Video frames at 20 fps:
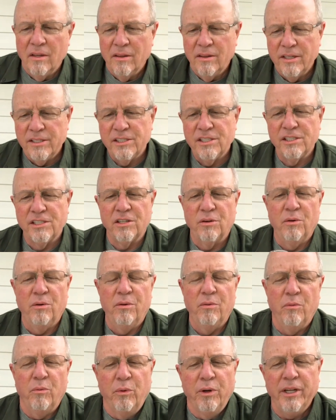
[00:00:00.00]
This is a
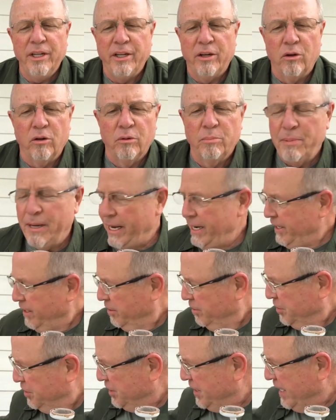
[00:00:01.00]
really old
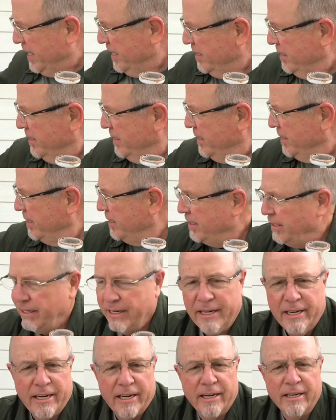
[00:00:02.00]
patio set,
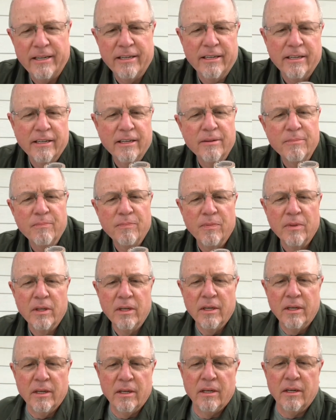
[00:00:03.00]
and
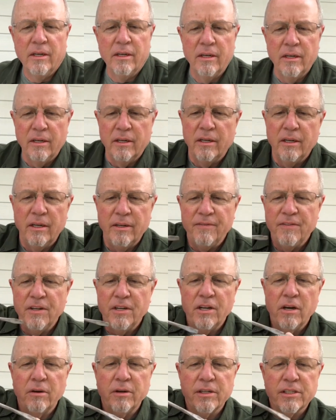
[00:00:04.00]
if you
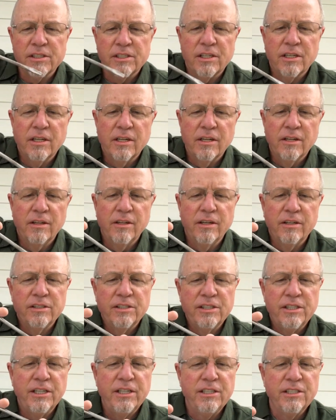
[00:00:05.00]
notice,
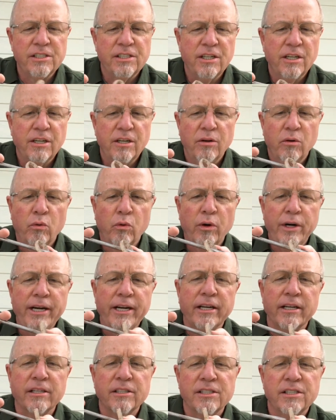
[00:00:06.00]
there's these
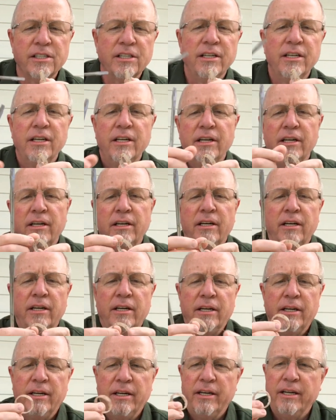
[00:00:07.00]
rings
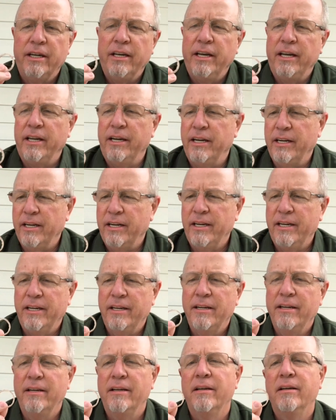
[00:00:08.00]
in it, and
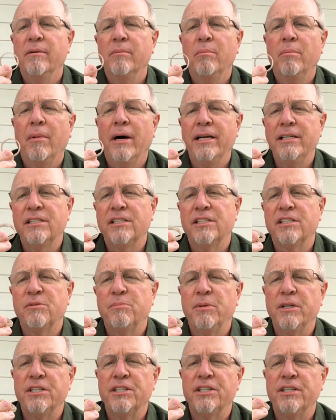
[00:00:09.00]
my
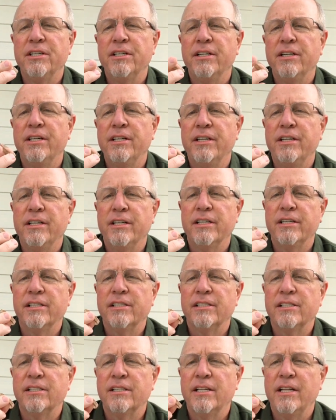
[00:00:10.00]
suspicion
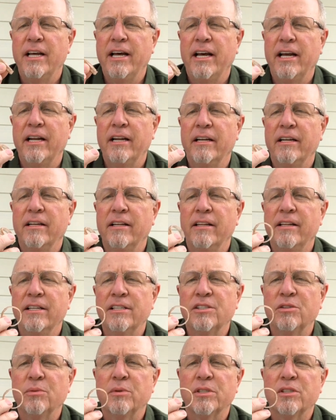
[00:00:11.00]
is that
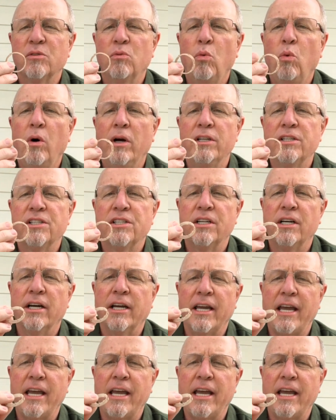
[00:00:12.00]
this was once a